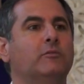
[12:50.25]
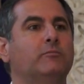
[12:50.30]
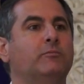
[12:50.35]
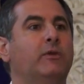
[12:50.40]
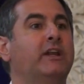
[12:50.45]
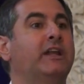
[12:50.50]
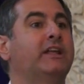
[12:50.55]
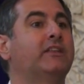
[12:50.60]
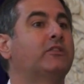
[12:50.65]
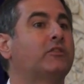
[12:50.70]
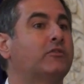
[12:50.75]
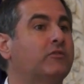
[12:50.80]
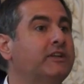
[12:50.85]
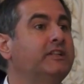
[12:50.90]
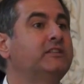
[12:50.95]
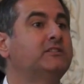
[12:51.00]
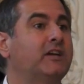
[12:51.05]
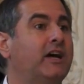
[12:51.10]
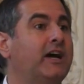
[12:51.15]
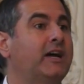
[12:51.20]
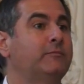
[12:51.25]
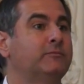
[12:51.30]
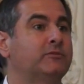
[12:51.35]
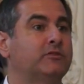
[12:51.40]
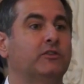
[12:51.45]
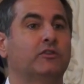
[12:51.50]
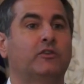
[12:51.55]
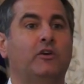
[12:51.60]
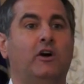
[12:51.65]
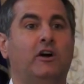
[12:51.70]
but at 3
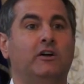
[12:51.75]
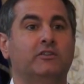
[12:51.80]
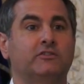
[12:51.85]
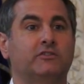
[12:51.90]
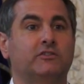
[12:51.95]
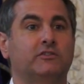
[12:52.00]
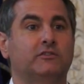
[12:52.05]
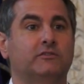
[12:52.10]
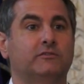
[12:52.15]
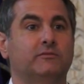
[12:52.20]
times the cost.